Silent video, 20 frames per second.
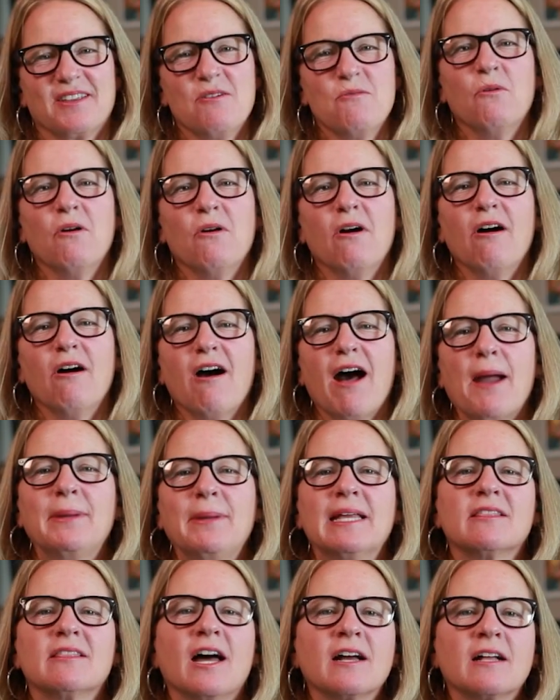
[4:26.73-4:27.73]
Well, I
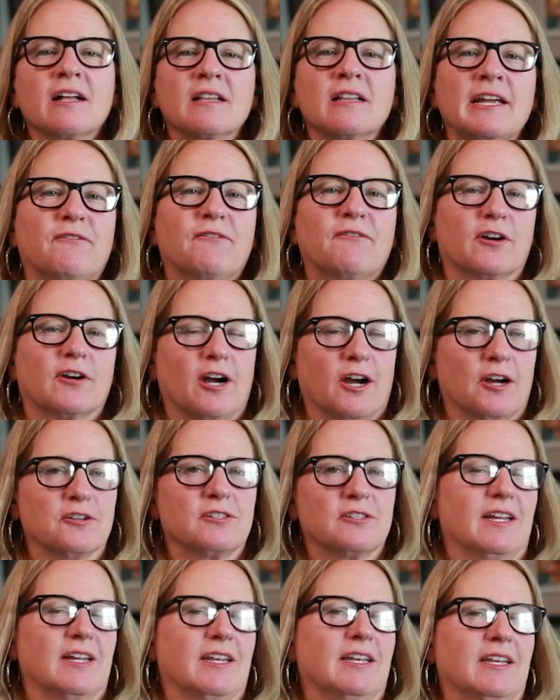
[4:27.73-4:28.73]
mean, luckily for
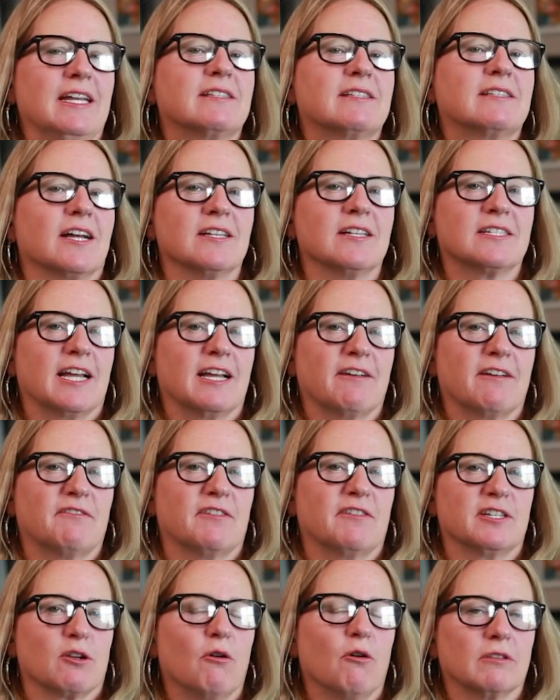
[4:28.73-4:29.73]
Carson, he does have
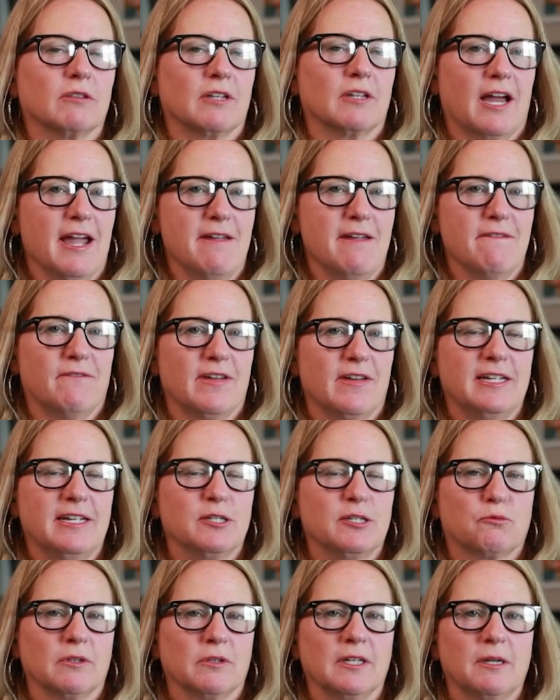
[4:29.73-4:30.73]
his own life and
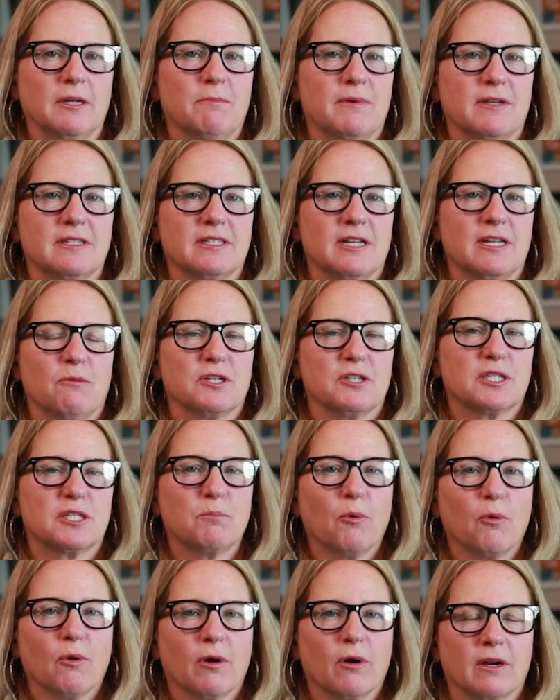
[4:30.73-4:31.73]
he's really busy with
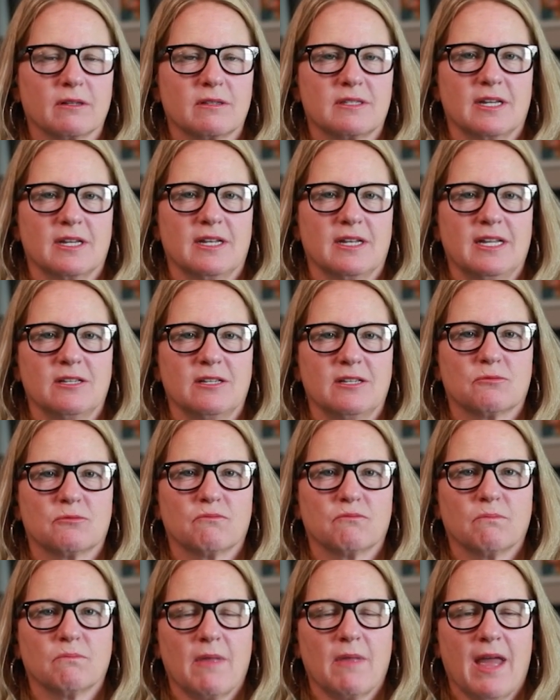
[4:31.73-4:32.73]
sports and he's
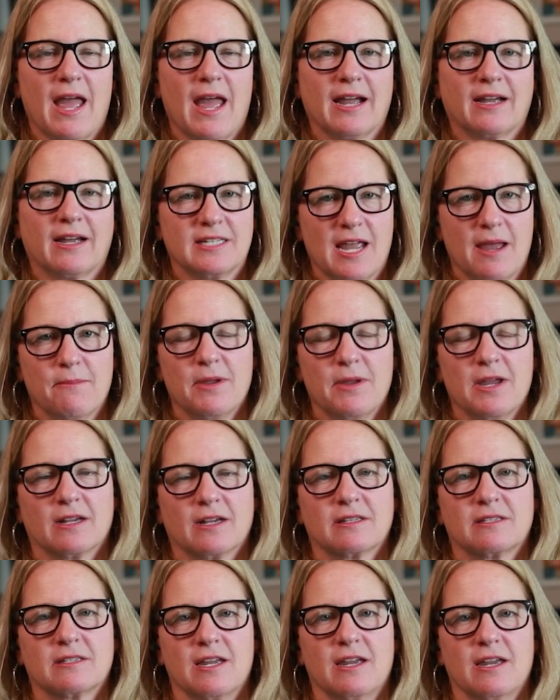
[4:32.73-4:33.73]

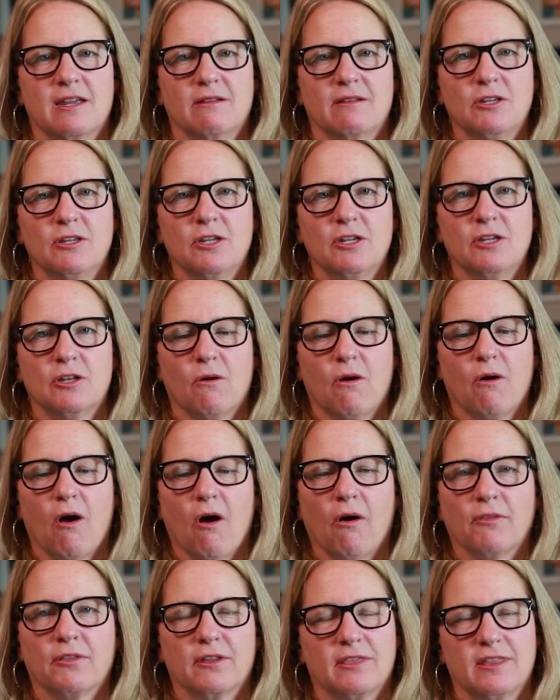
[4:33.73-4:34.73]
academics and,
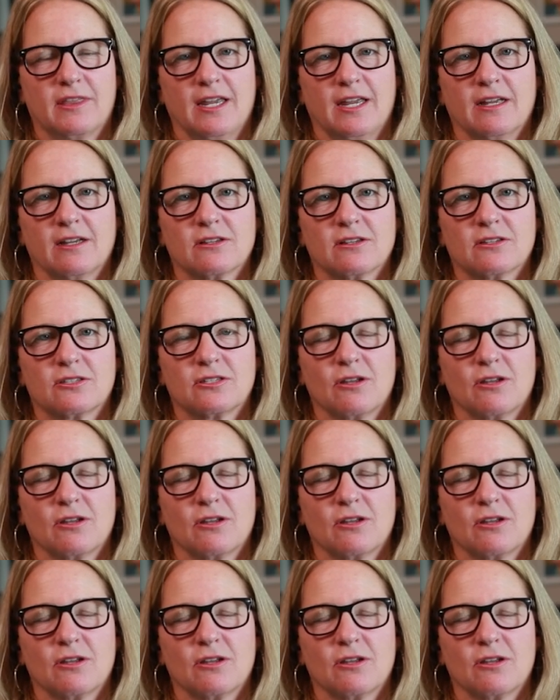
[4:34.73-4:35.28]
all the things.